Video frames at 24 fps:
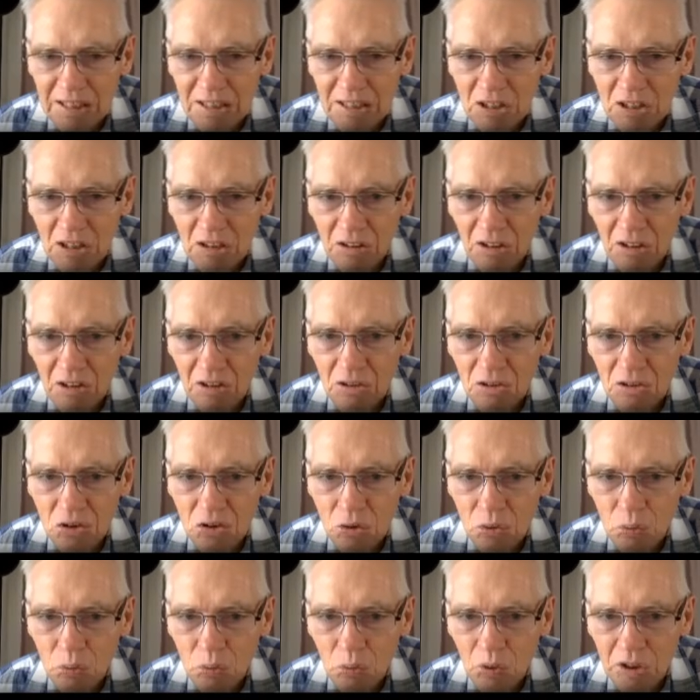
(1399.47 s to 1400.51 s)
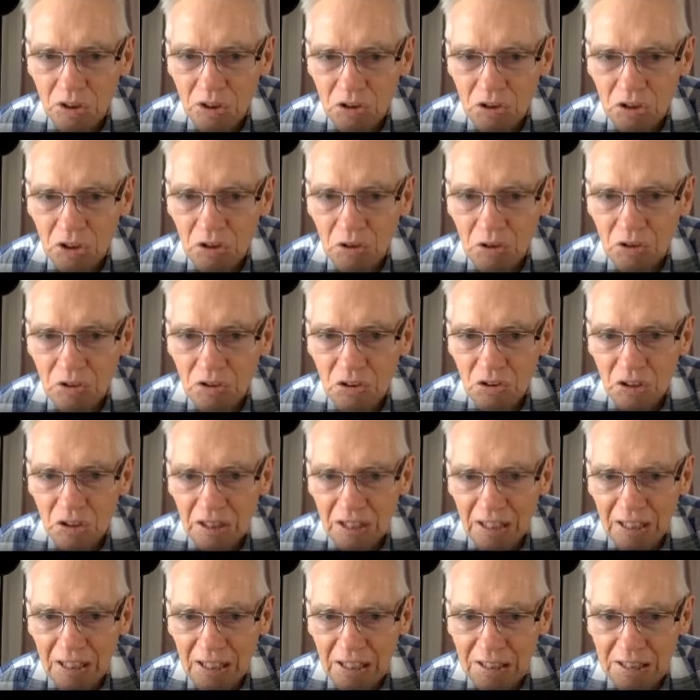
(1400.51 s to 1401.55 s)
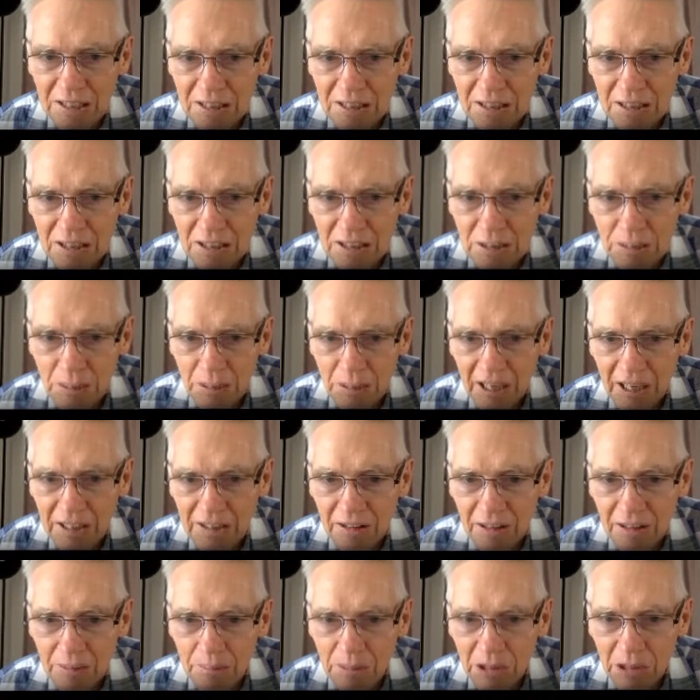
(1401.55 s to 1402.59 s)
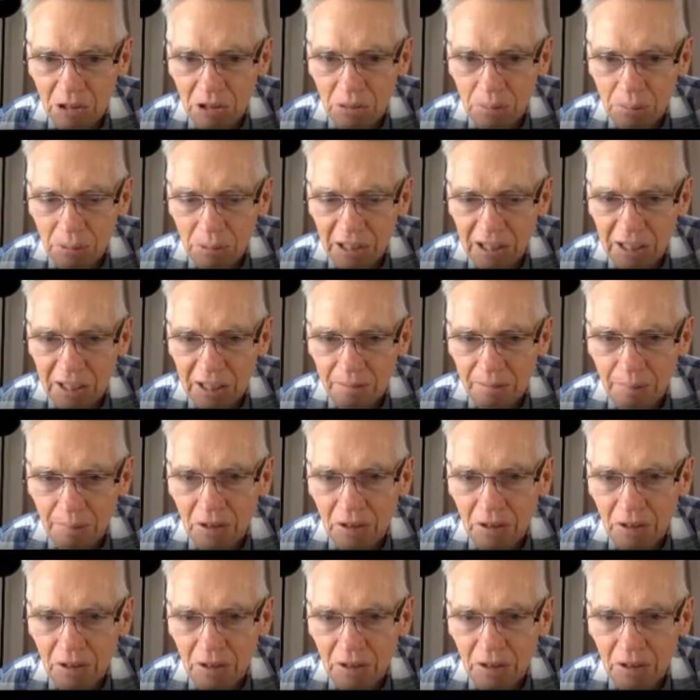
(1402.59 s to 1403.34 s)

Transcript: So those who want to go on to the excellence part and the merit part,